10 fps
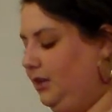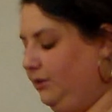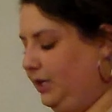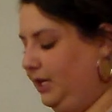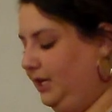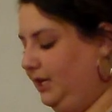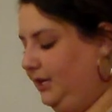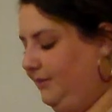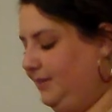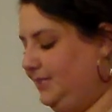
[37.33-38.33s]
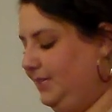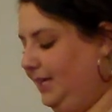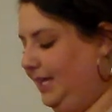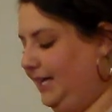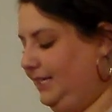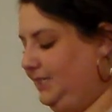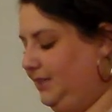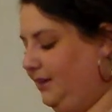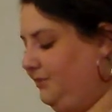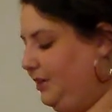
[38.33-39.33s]
Lord, give us the
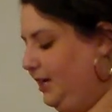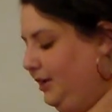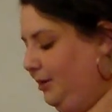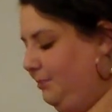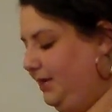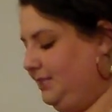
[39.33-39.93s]
gladness of your help